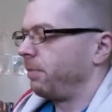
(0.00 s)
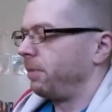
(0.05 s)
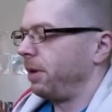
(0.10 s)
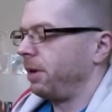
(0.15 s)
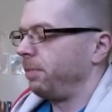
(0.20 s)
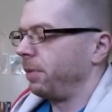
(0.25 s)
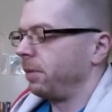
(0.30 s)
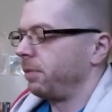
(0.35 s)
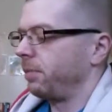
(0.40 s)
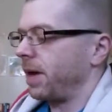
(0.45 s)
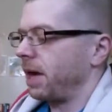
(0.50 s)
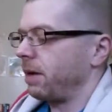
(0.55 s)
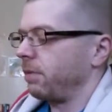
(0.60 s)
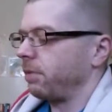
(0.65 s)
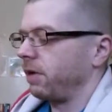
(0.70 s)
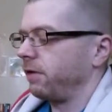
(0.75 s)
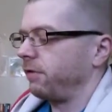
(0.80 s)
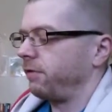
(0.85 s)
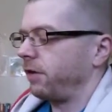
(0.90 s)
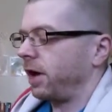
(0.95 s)
People may
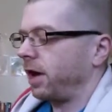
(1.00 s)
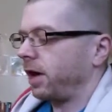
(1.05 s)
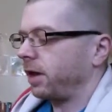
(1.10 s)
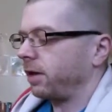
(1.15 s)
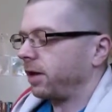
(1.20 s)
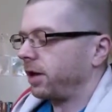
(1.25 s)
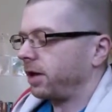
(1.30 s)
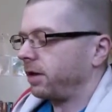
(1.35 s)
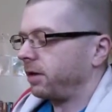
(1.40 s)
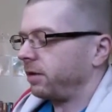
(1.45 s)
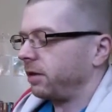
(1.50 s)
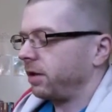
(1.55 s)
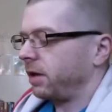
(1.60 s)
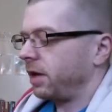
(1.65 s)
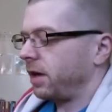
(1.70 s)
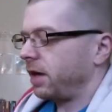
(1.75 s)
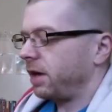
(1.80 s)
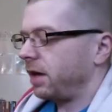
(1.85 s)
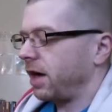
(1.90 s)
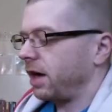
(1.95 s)
revile it,
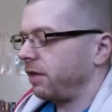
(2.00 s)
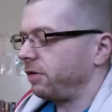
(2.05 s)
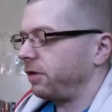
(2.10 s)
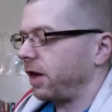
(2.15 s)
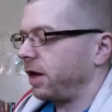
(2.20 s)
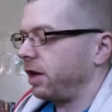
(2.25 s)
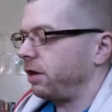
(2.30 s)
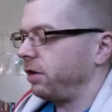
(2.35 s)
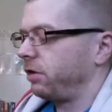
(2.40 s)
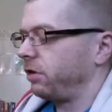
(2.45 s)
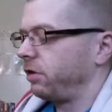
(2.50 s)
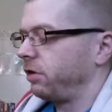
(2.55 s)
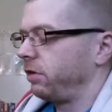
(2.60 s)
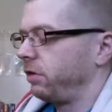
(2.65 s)
yet they